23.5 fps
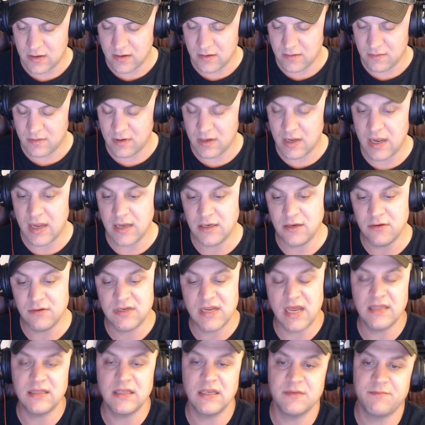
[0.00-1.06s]
And you
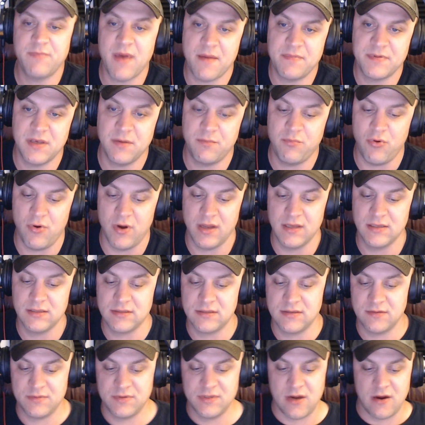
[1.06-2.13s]
take these Pepsi points.
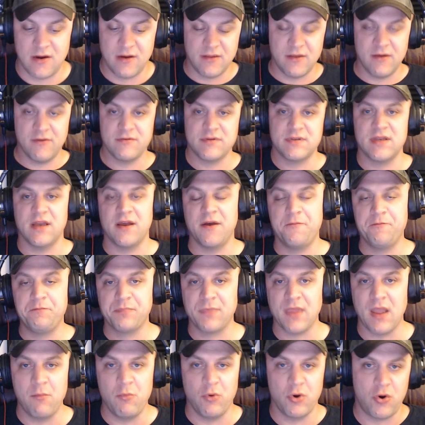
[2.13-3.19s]
Sorry, those. I'm
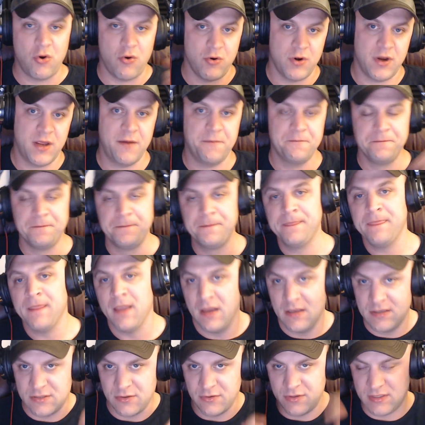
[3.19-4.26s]
recording,
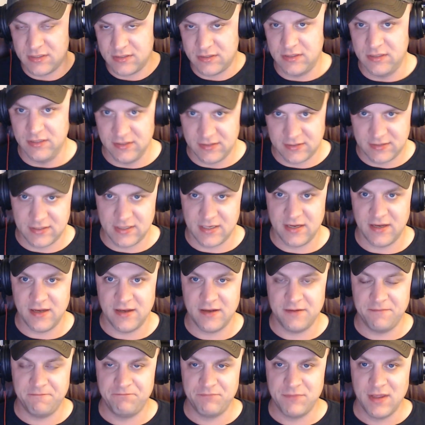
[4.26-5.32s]
so this
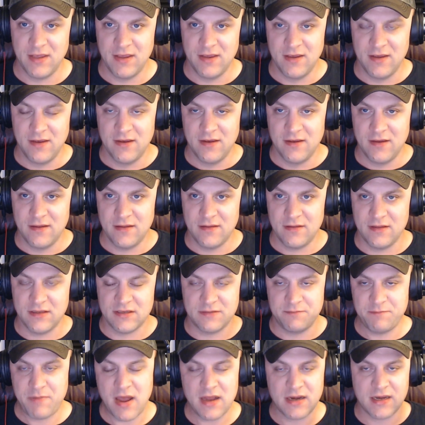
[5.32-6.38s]

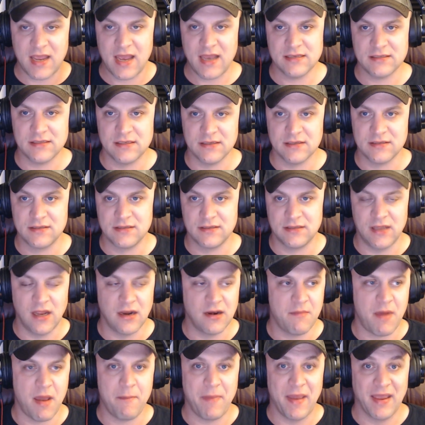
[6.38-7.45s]
podcast is done in
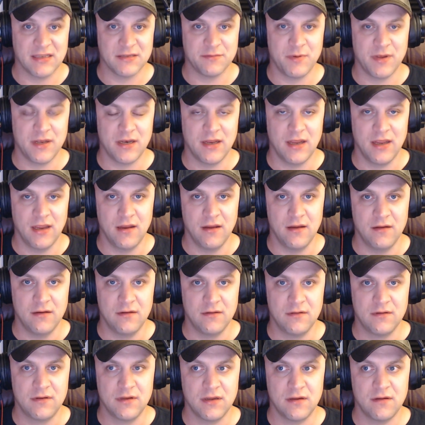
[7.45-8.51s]
my basement,
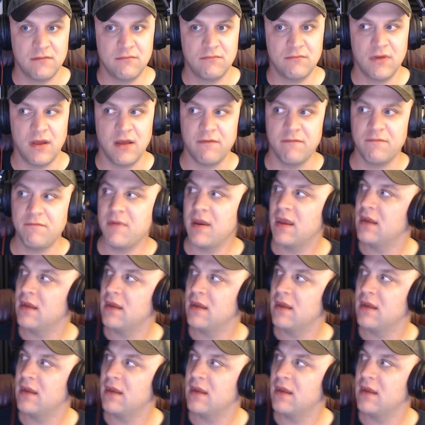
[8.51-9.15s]
and I've made